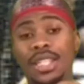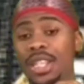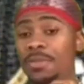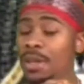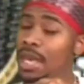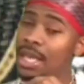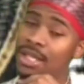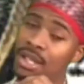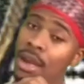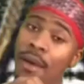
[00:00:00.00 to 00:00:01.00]
in the
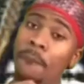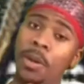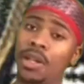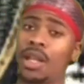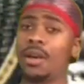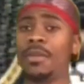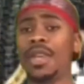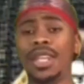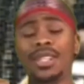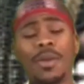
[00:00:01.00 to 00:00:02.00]
GPS, pull up,
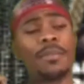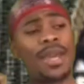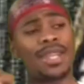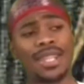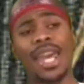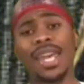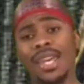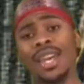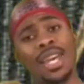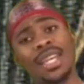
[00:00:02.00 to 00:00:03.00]
and it's my man's
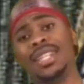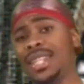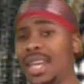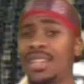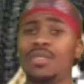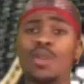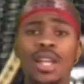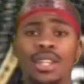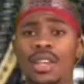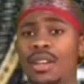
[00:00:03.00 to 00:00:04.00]
A. He's standing
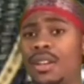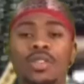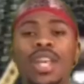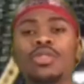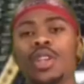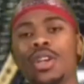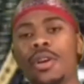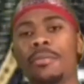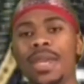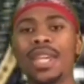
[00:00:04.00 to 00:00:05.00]
right there. So that's when the
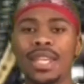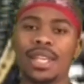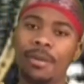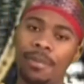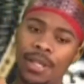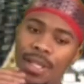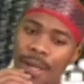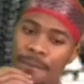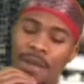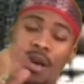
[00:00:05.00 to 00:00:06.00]
girl B ended up pulling
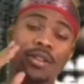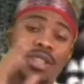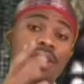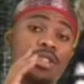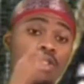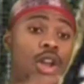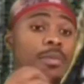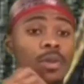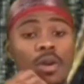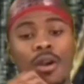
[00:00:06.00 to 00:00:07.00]
up, and her sister
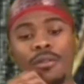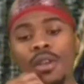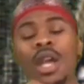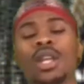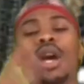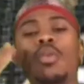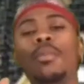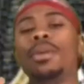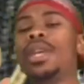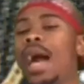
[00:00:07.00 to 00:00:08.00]
dropped her off. Now
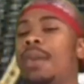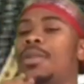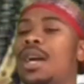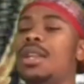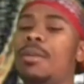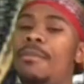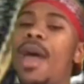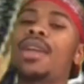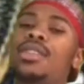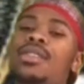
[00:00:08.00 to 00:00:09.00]
when B hopped out of the
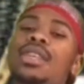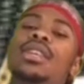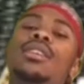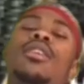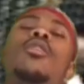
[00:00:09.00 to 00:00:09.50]
back seat,